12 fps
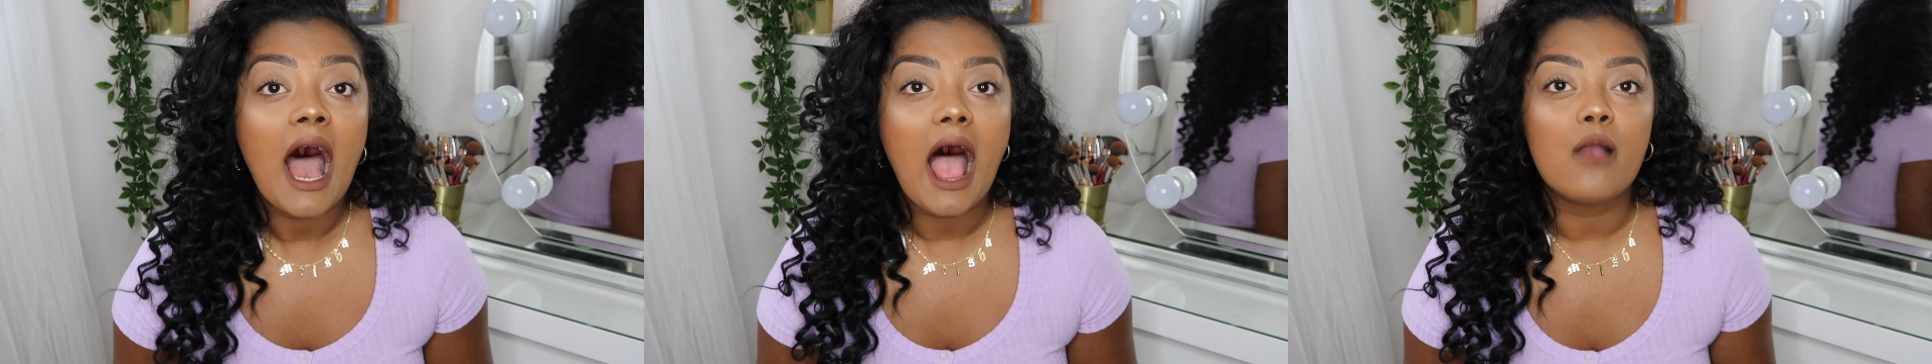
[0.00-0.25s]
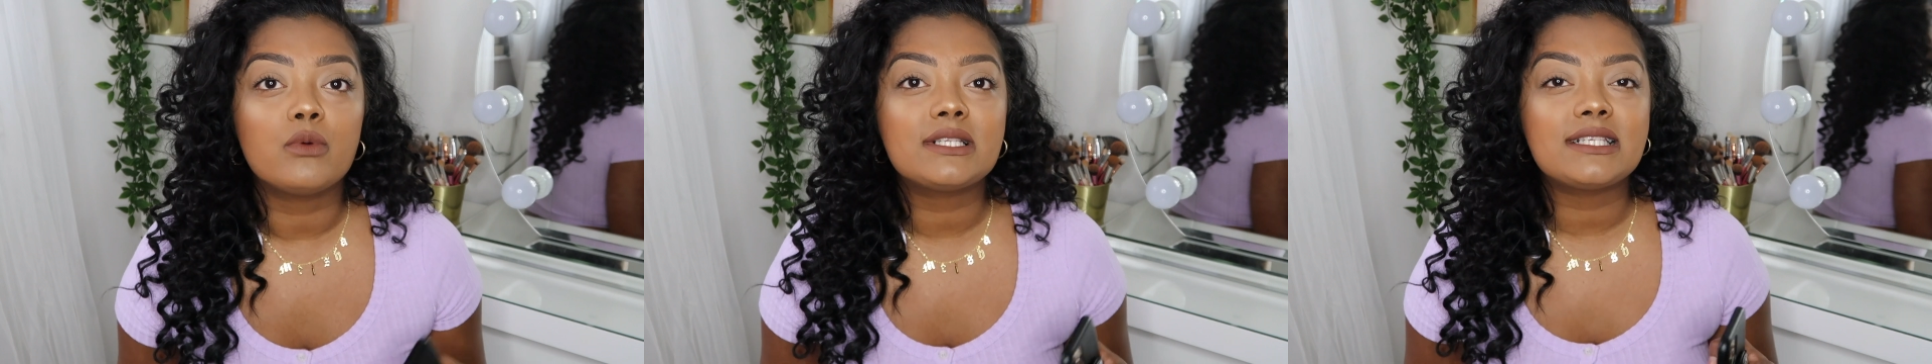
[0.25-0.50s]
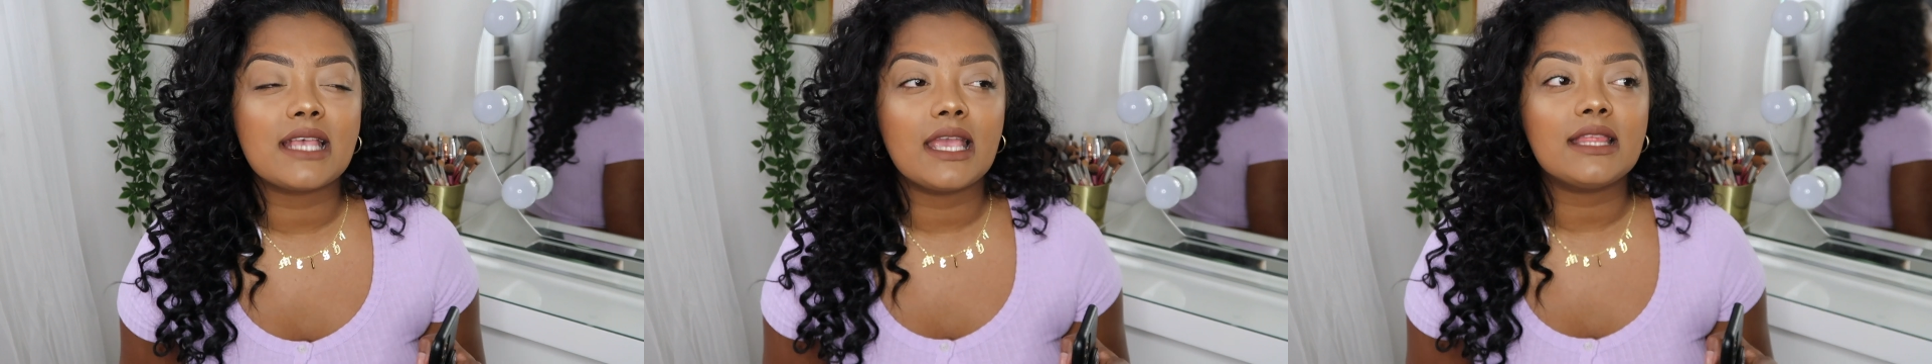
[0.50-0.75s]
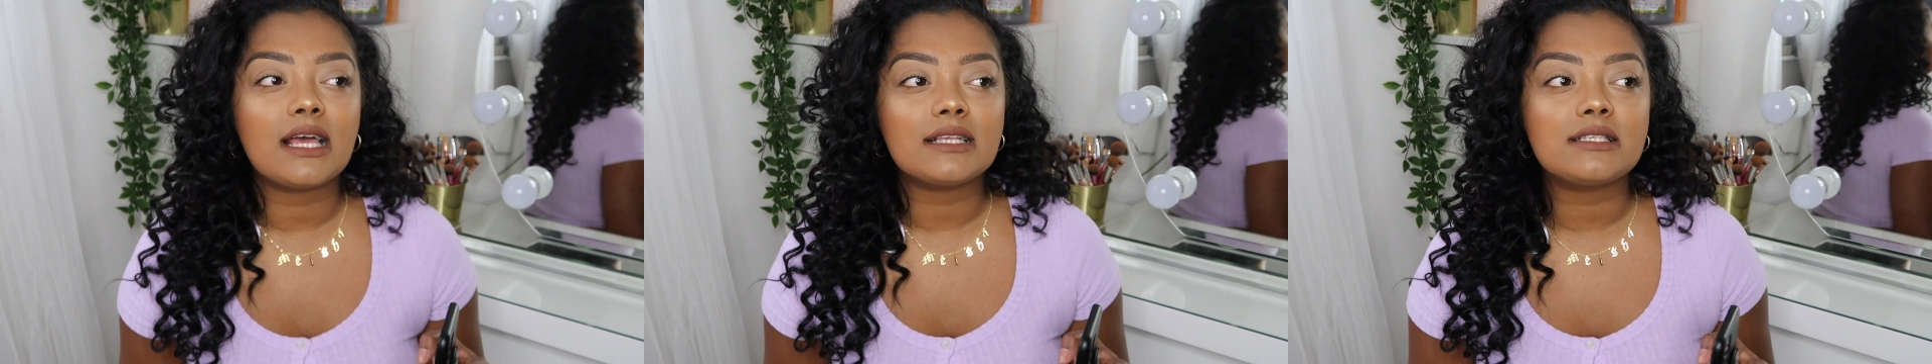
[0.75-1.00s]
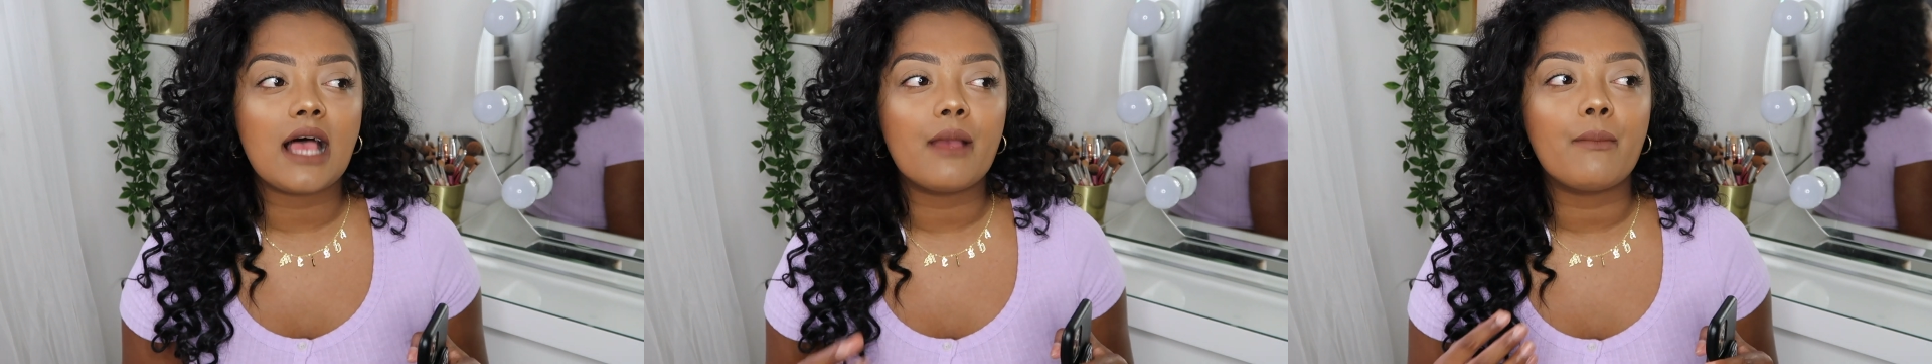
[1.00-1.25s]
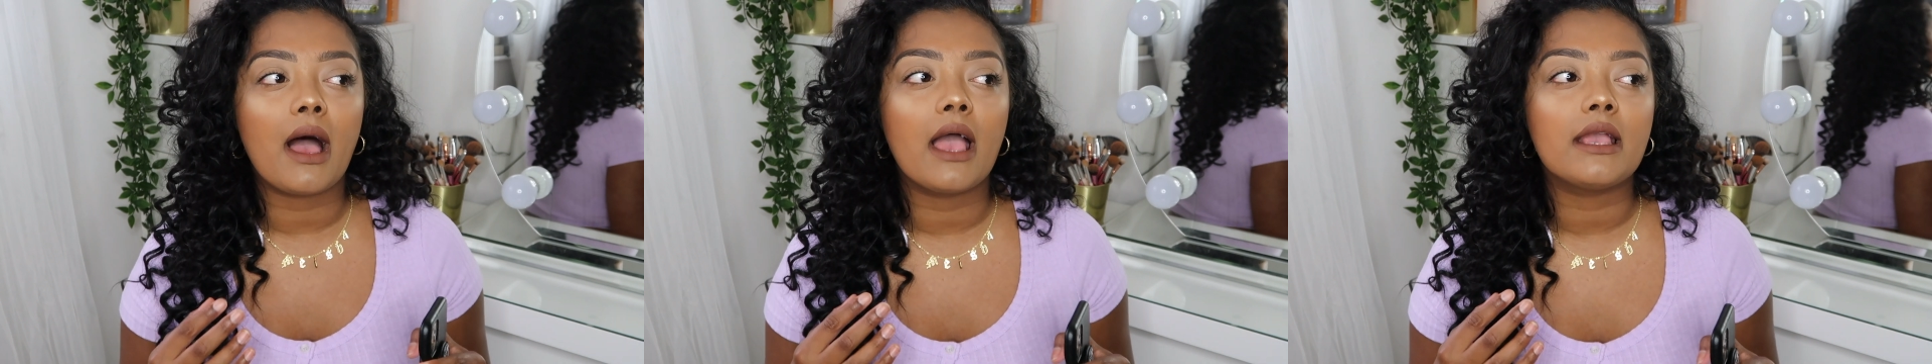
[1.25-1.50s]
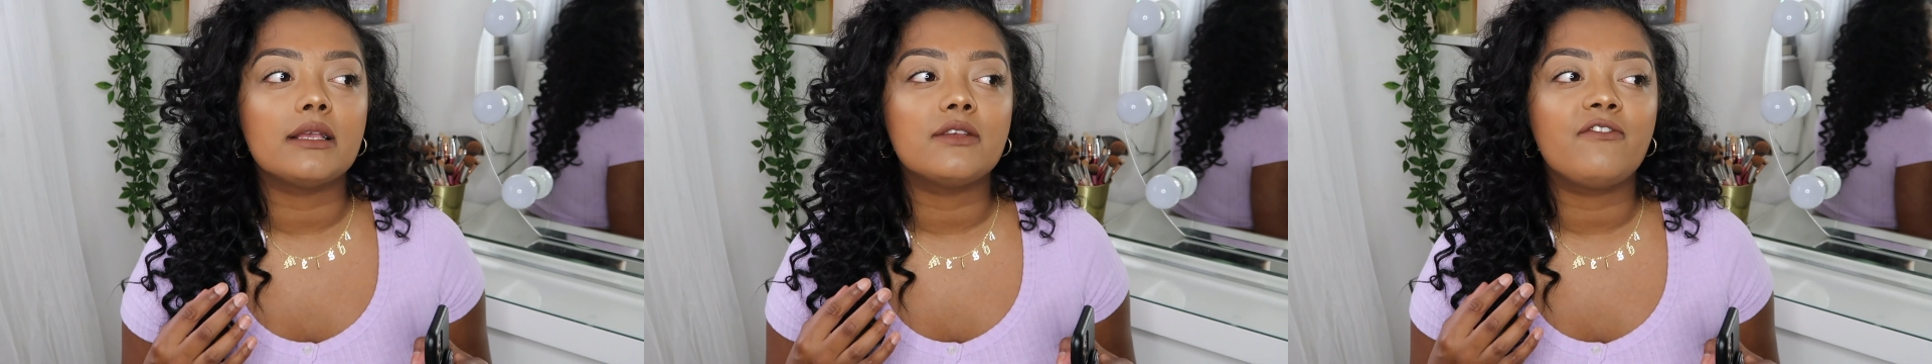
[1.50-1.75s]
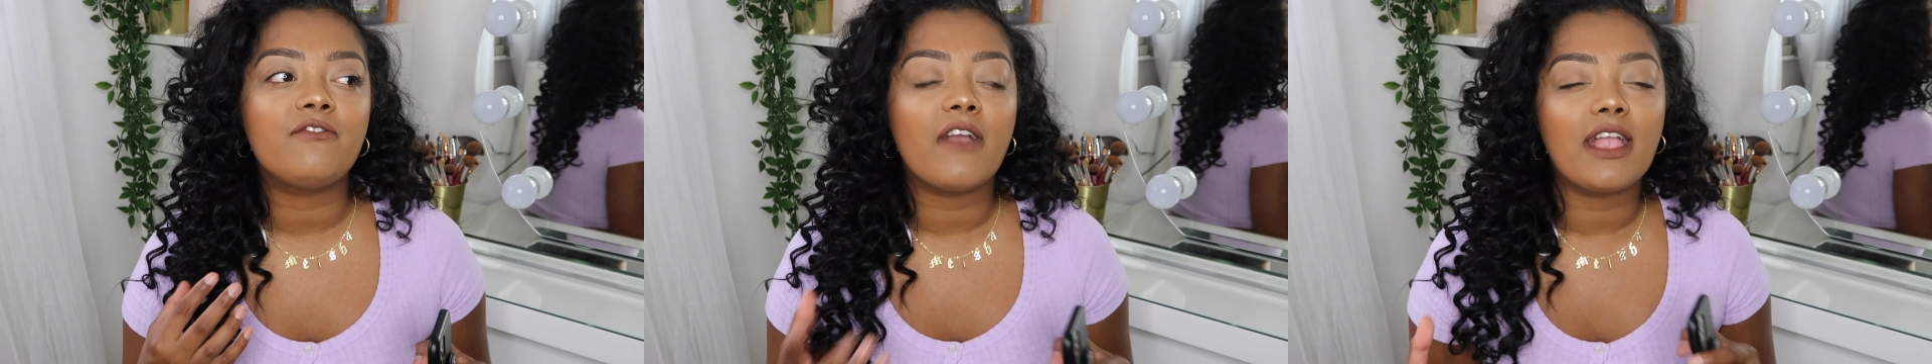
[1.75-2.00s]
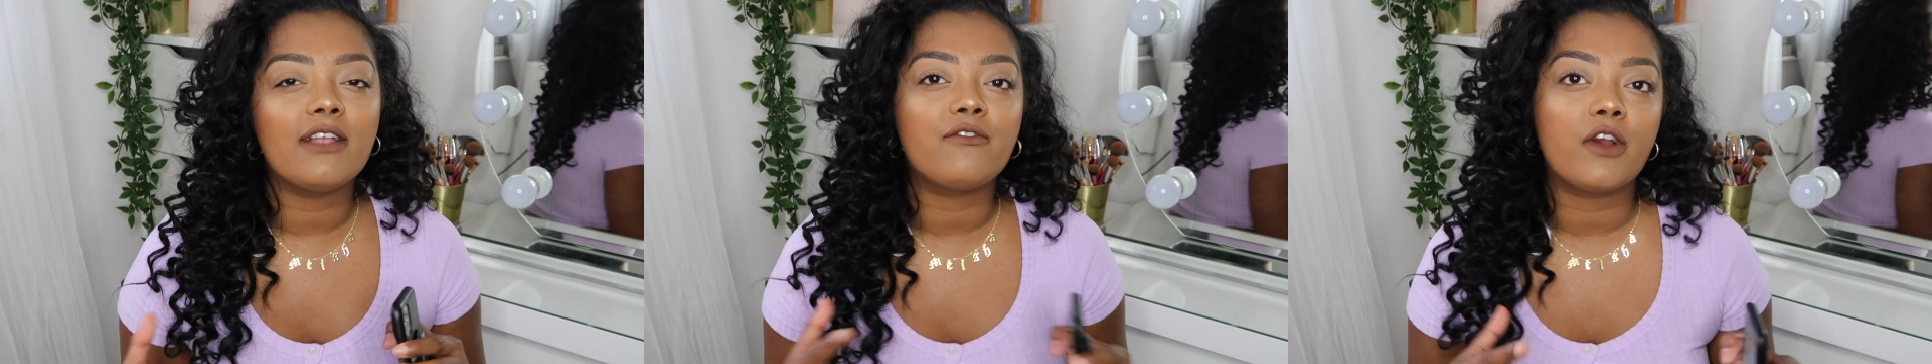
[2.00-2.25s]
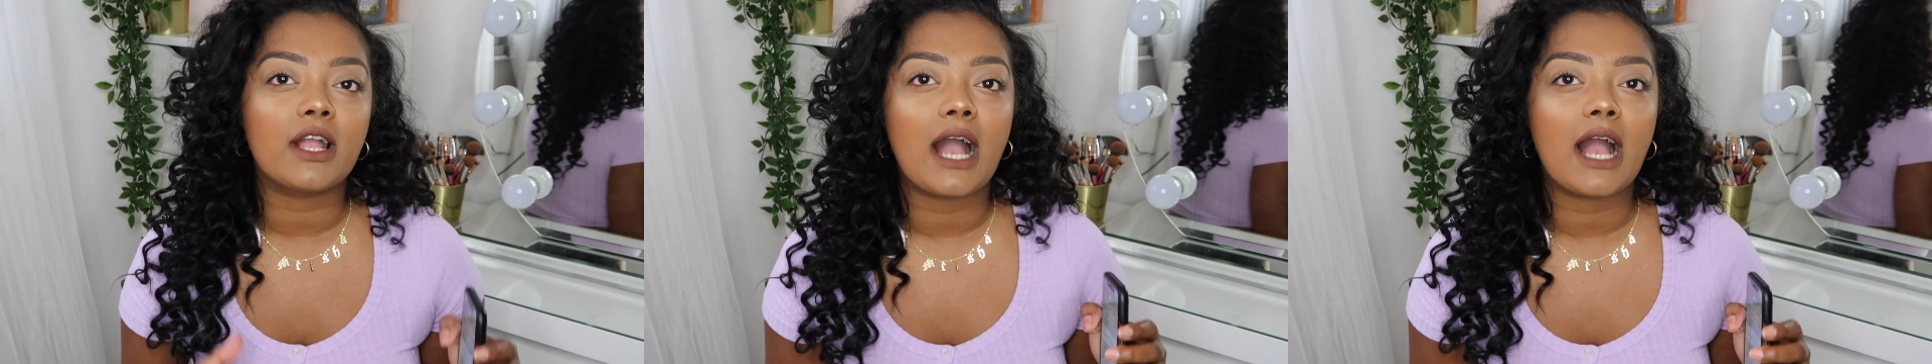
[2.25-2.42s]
I would say that's like my favourite